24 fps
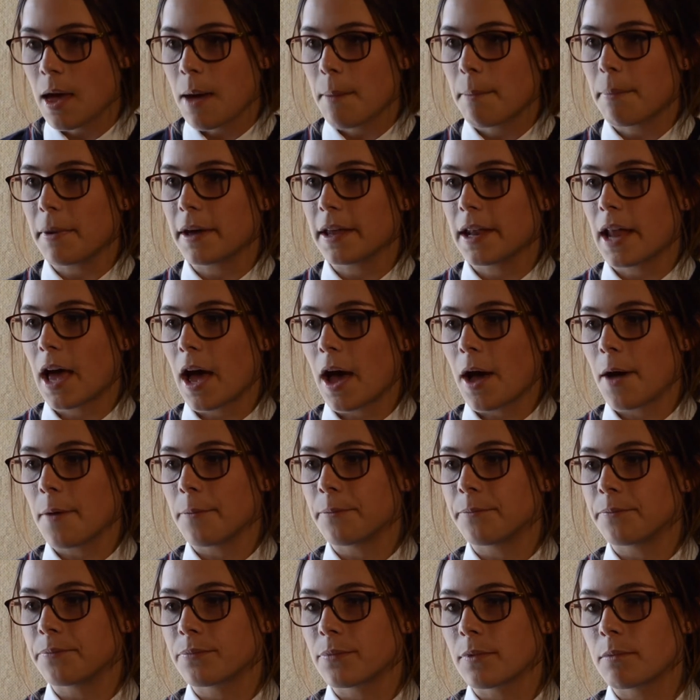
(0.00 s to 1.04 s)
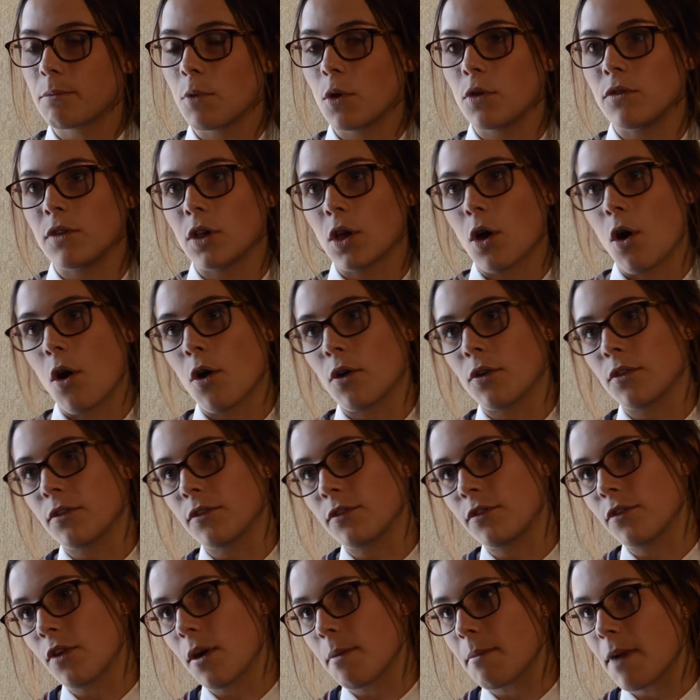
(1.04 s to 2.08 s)
But moving on
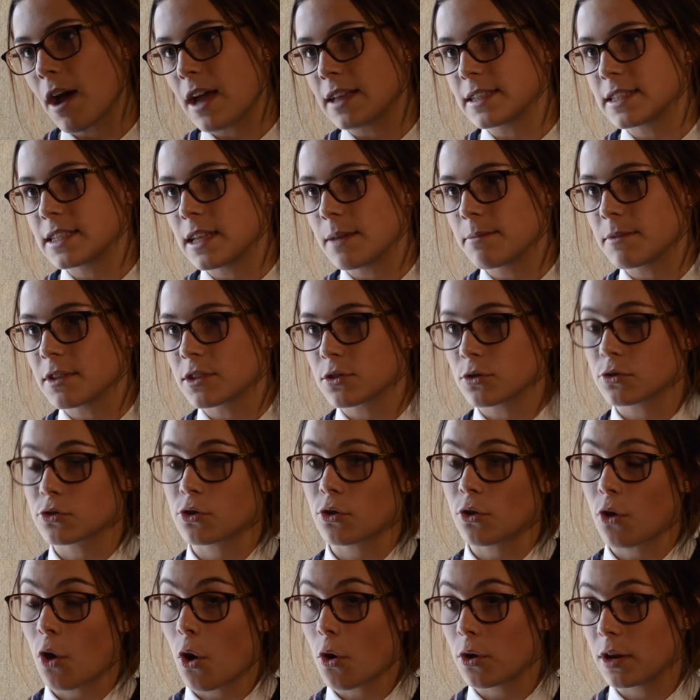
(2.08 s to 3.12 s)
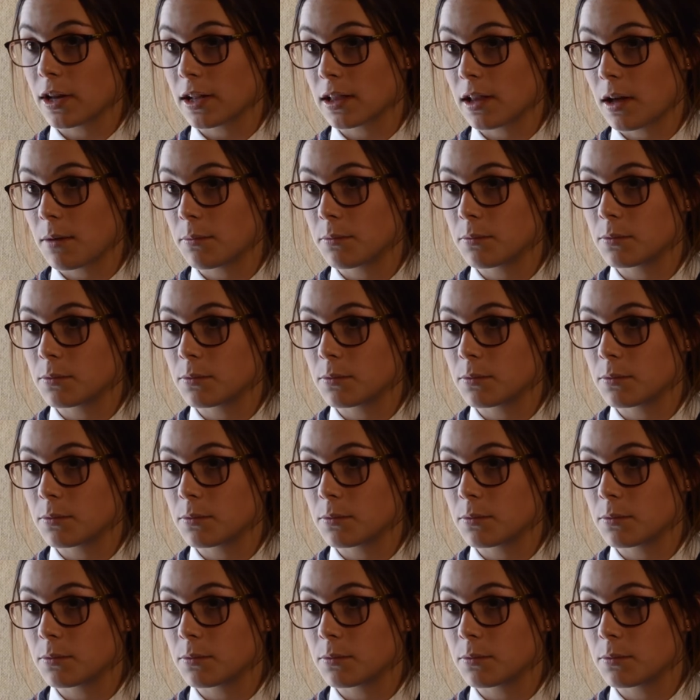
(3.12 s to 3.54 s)
from iSTEM, there's also coding club,